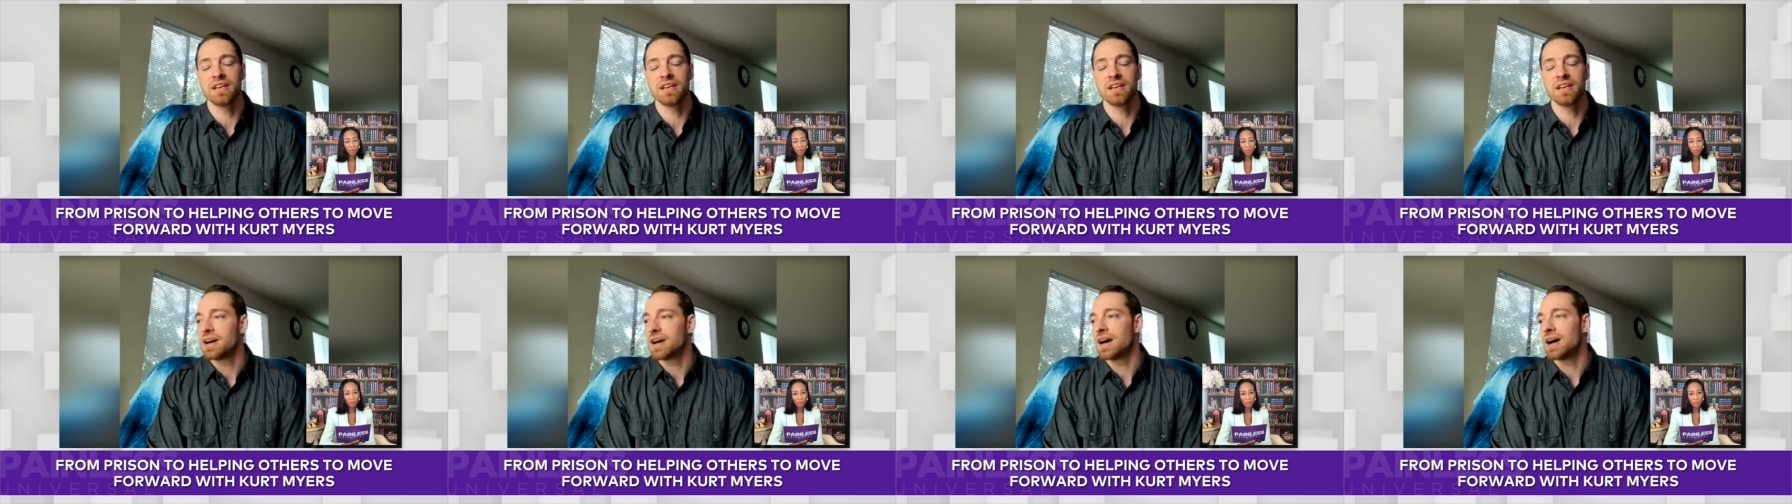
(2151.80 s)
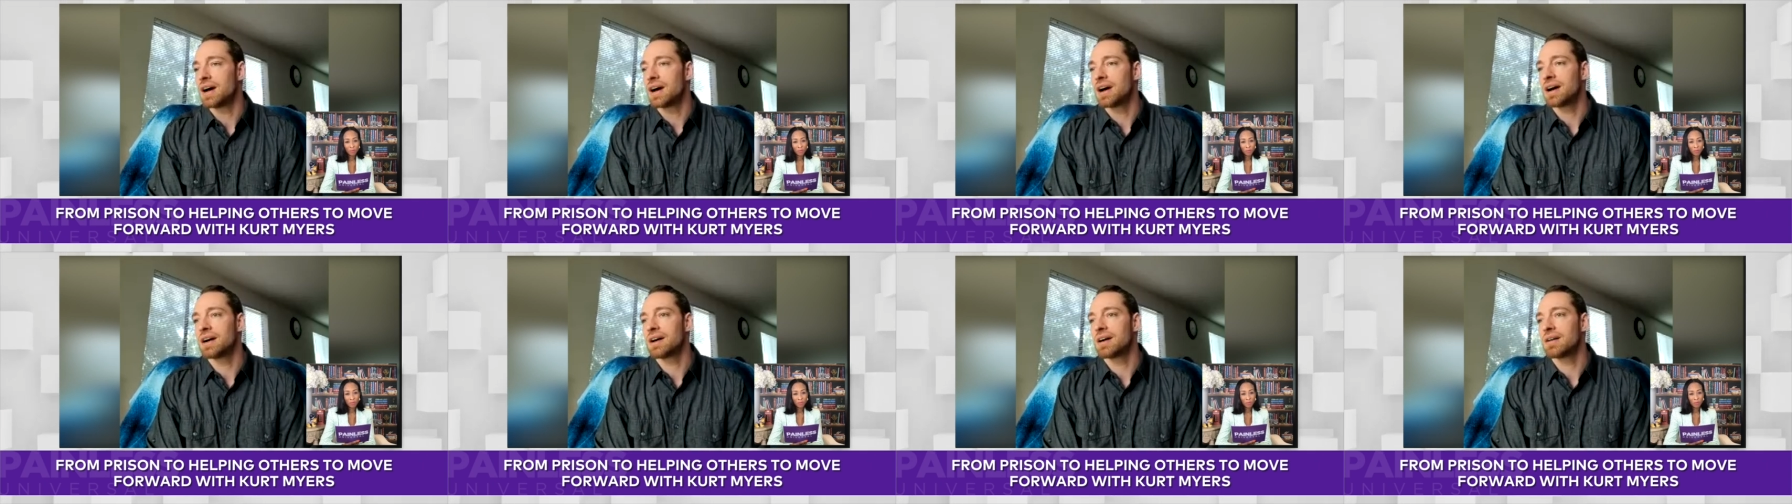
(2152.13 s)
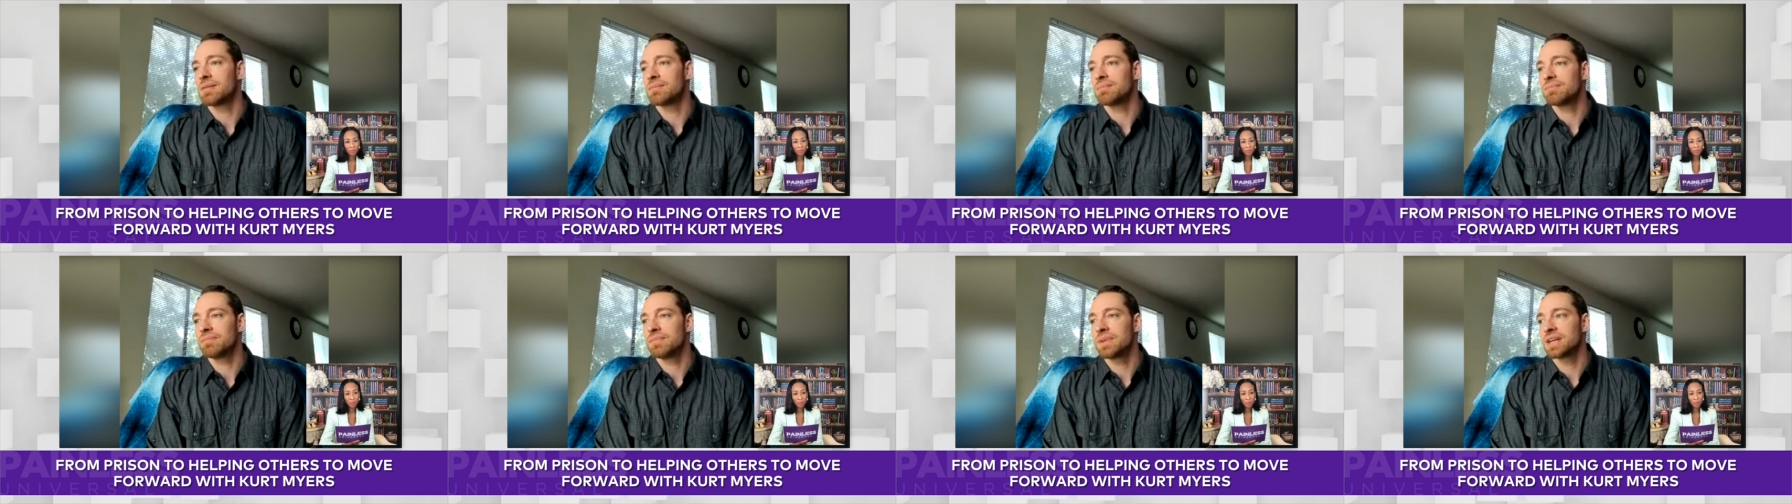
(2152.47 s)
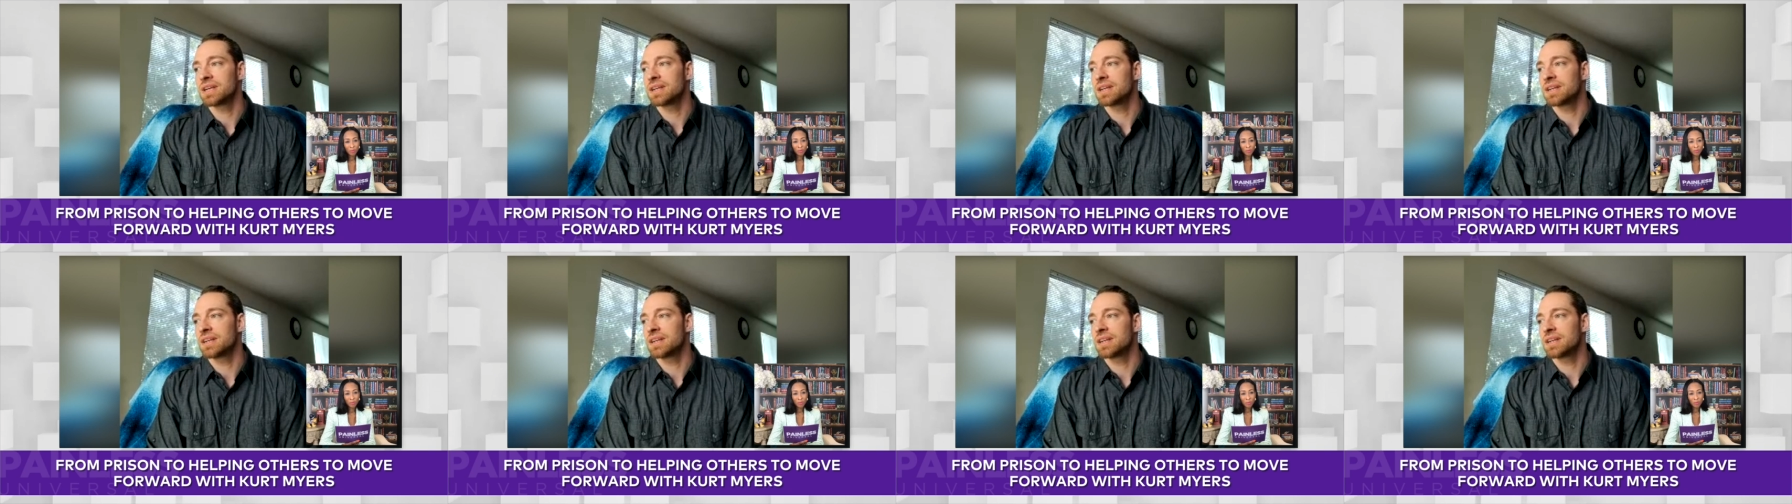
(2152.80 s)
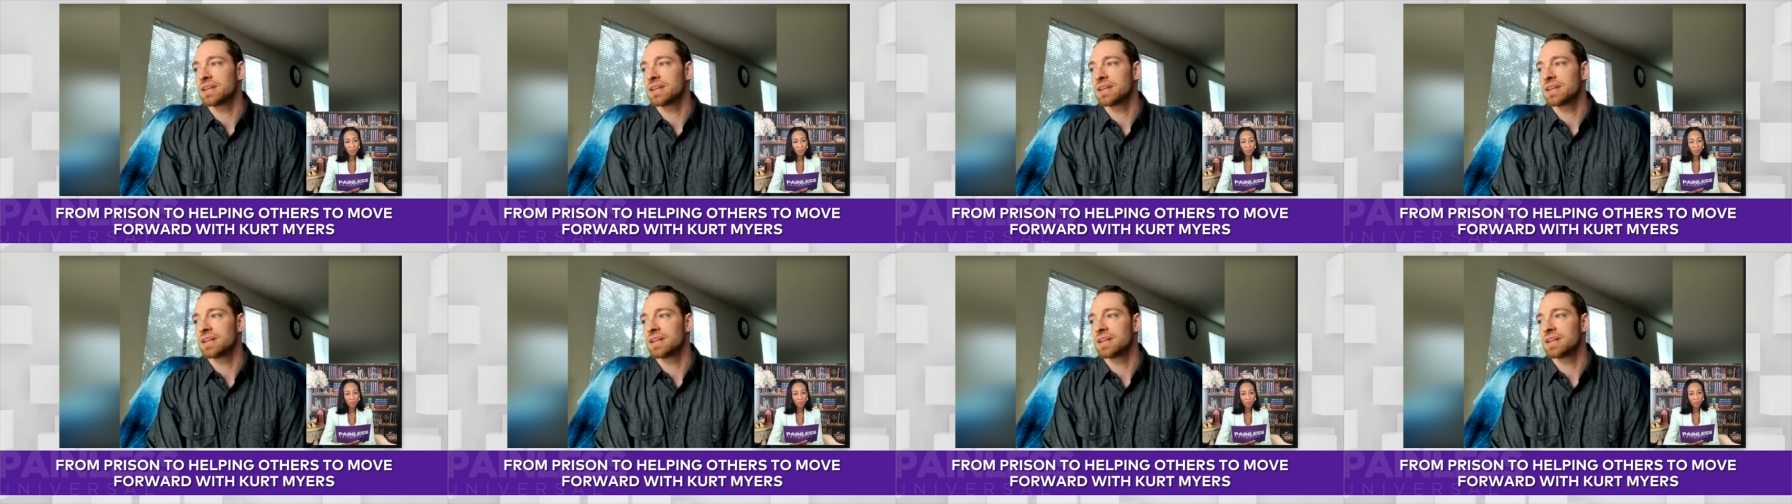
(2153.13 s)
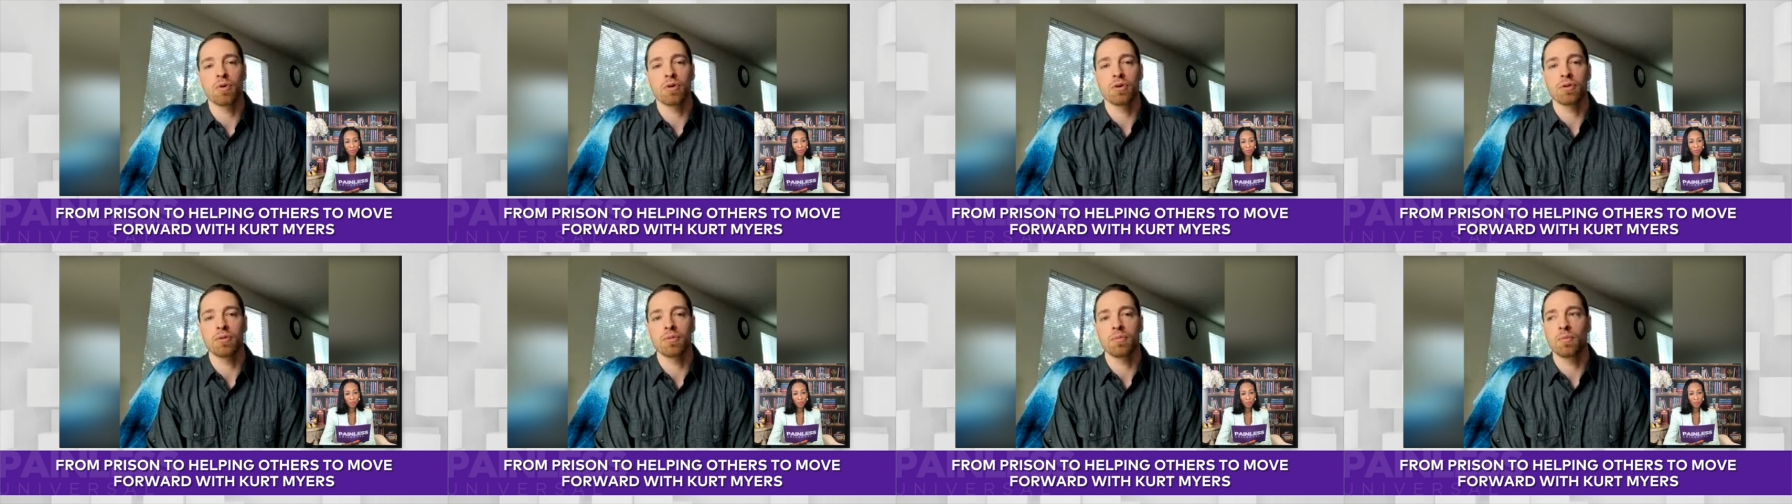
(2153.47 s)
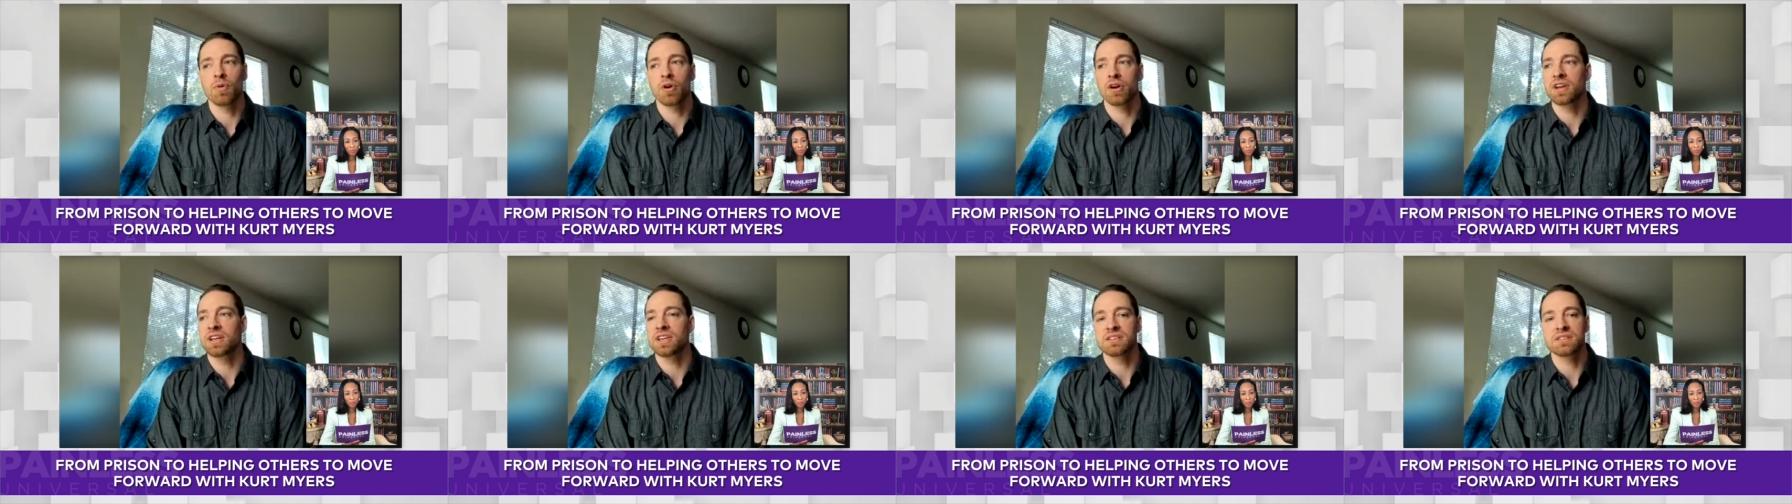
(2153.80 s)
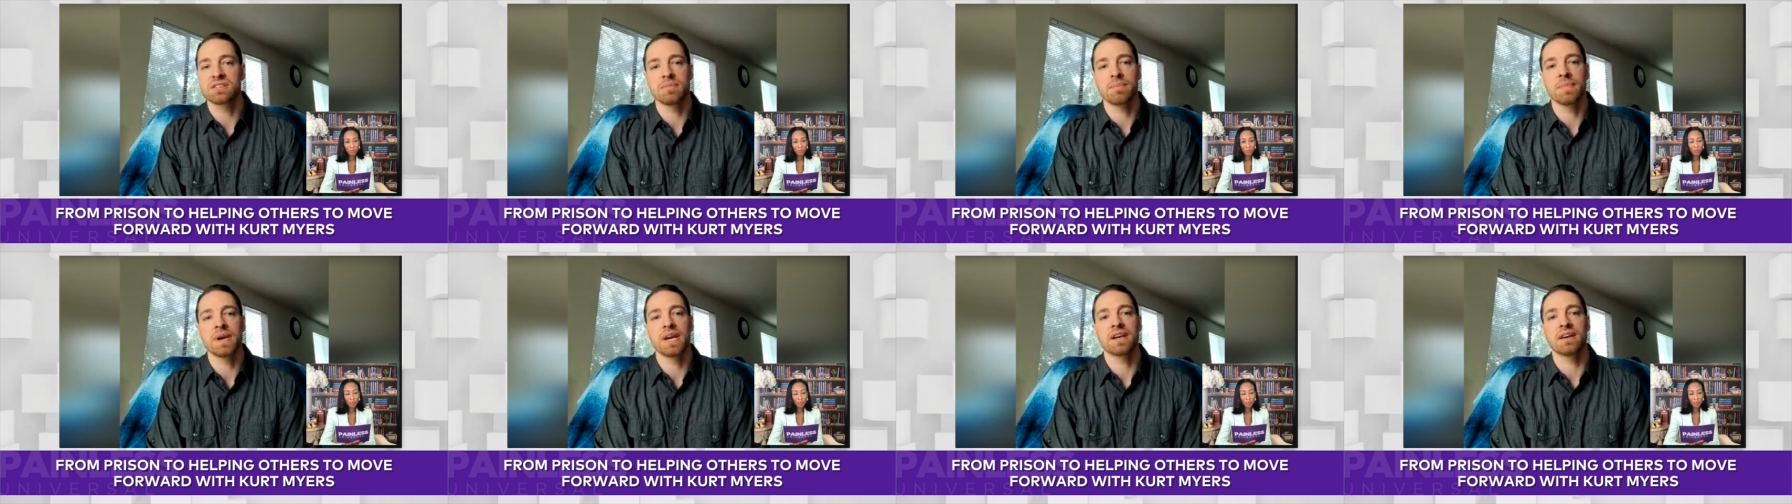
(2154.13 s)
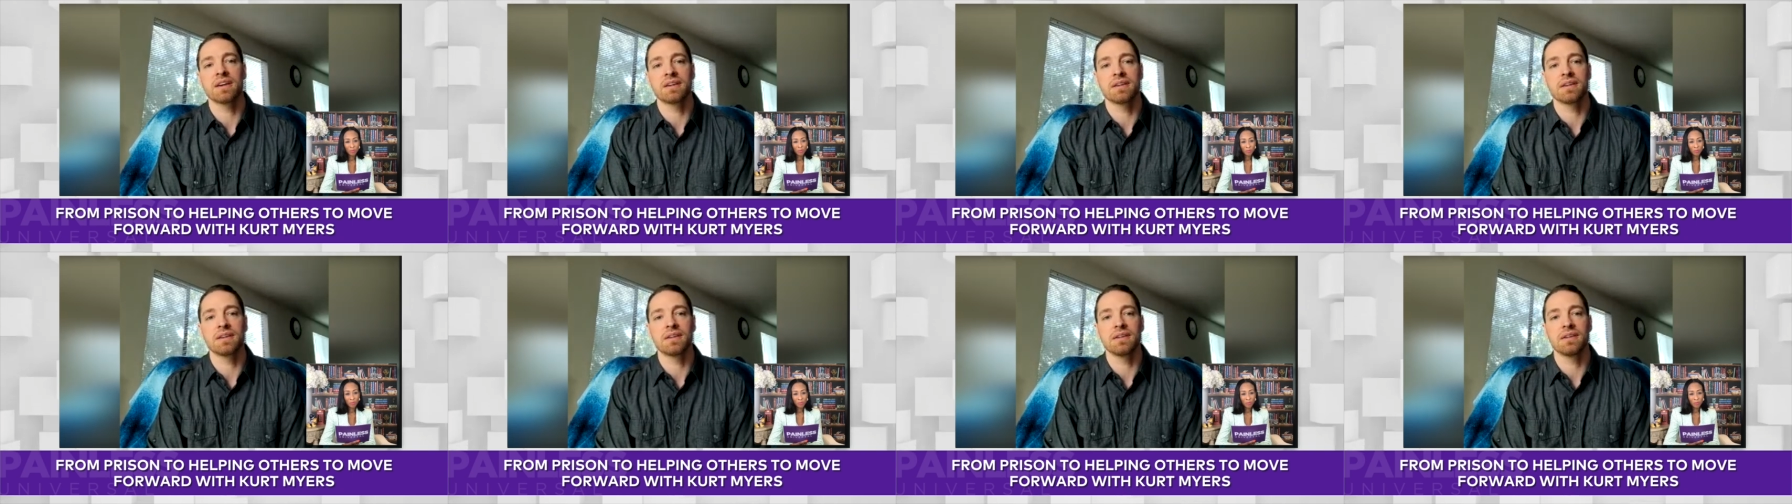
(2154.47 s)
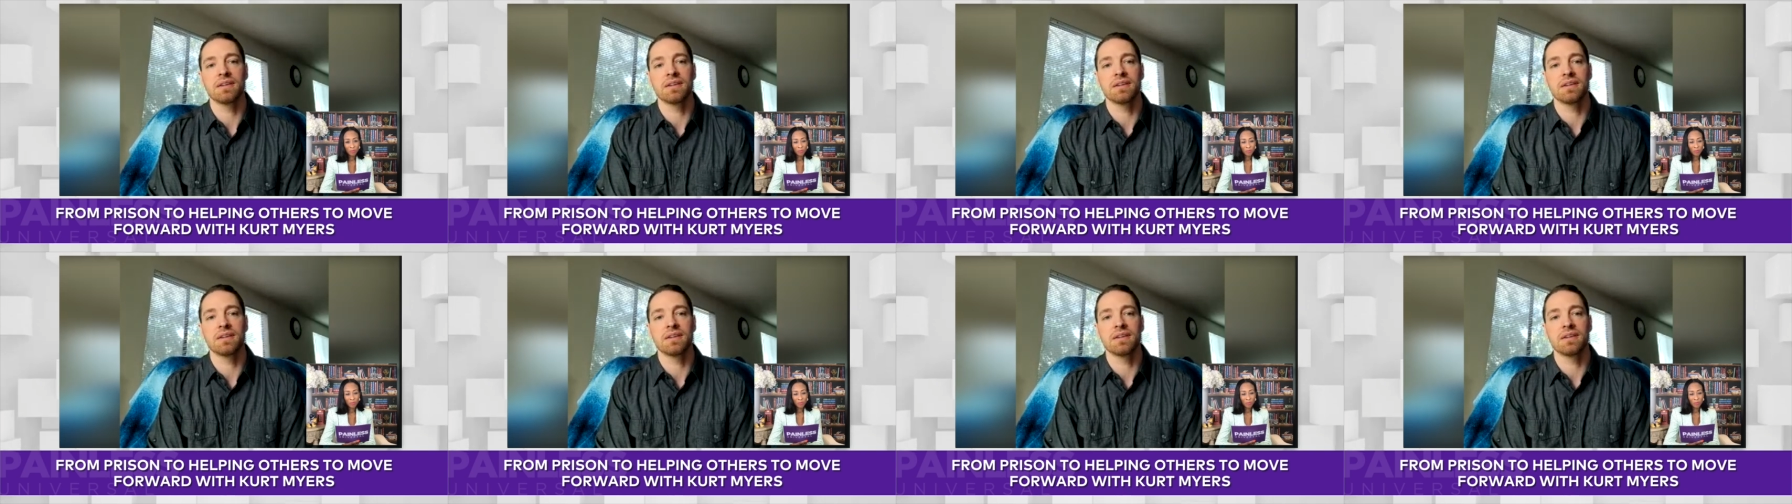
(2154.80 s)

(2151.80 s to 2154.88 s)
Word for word: um, and and how we're working to make a,